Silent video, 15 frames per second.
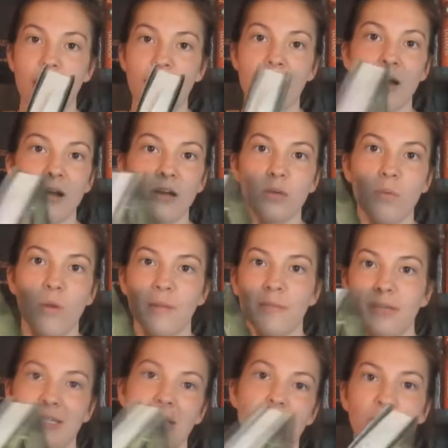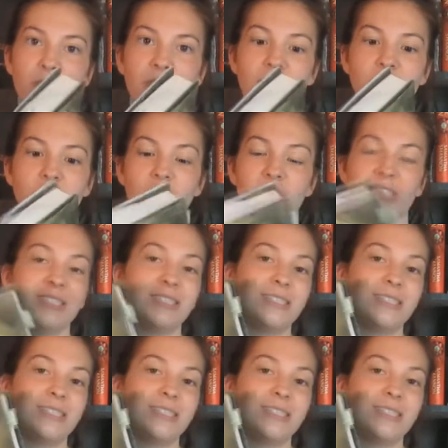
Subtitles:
I already want to be done with it just to